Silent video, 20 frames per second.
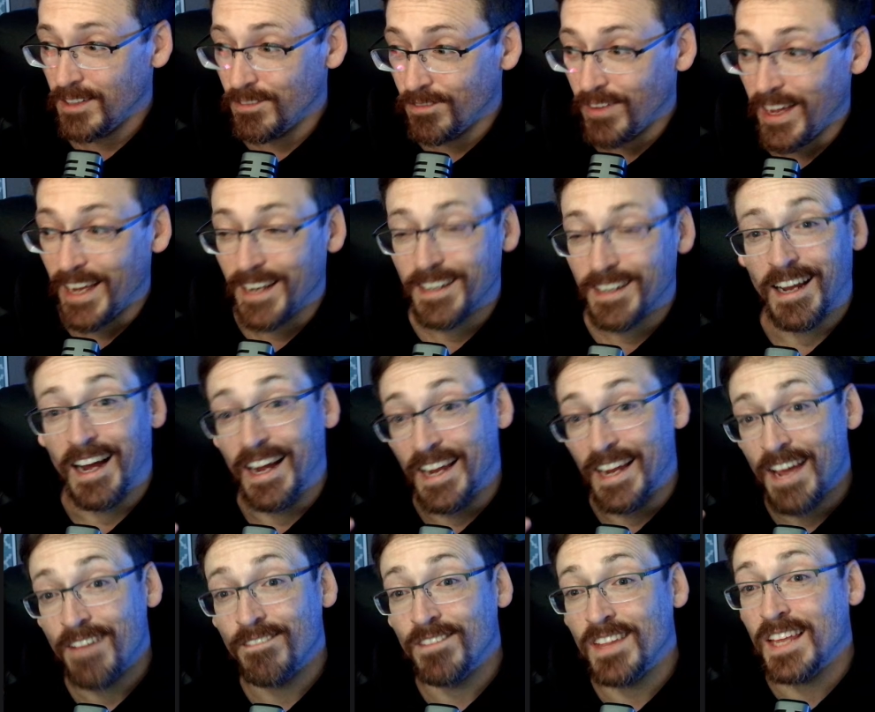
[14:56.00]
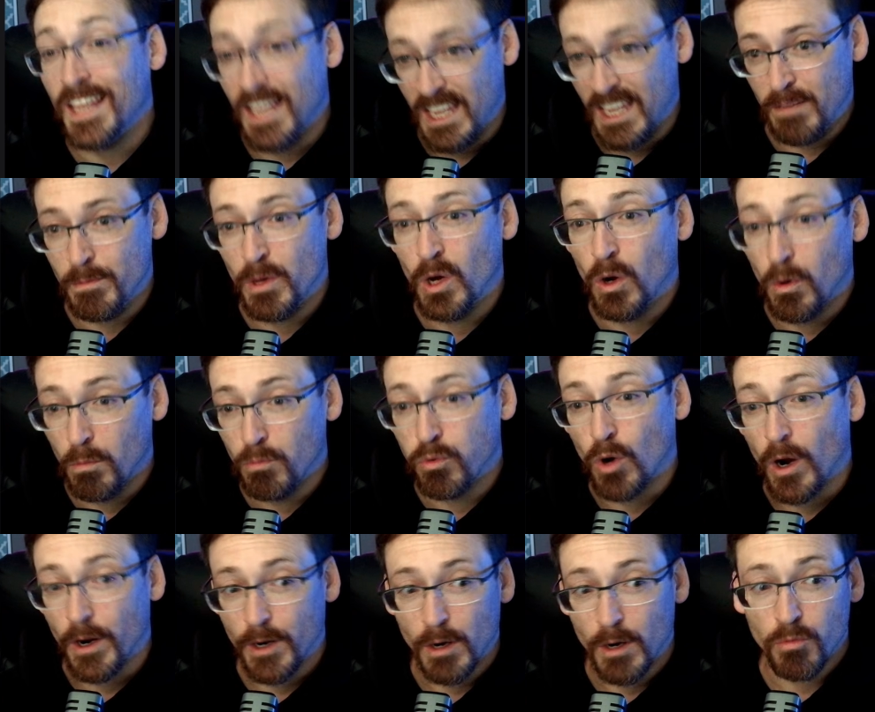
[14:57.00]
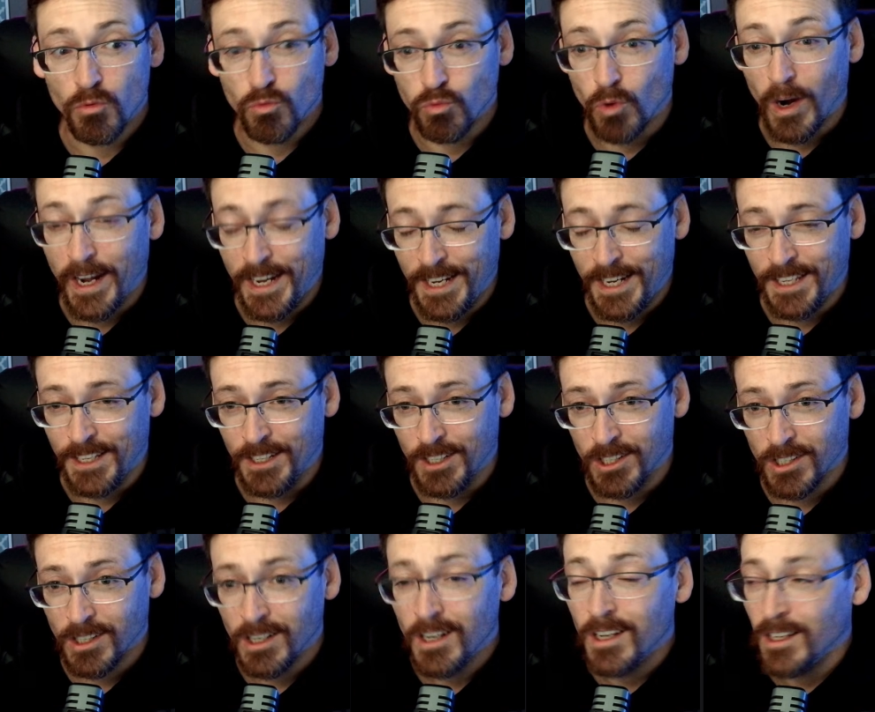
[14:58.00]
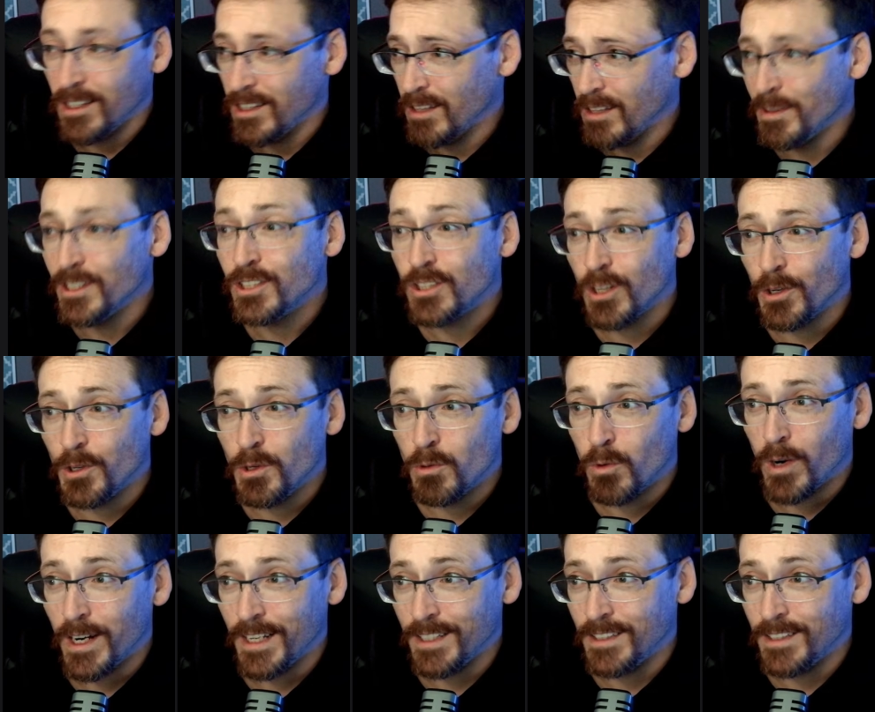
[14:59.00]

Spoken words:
fact, I have the email brought up right here. Let me show you what it